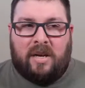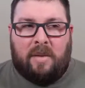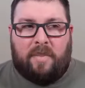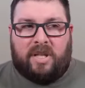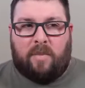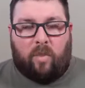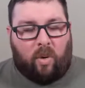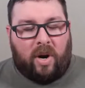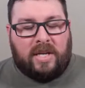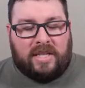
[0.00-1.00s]
But the more
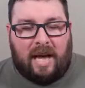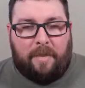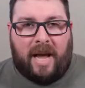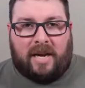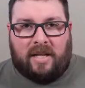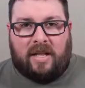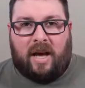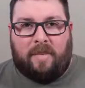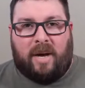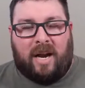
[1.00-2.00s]
I sat back and thought
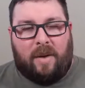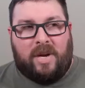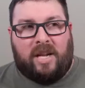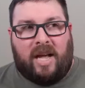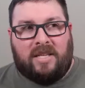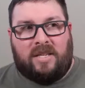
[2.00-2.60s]
about it, I realized,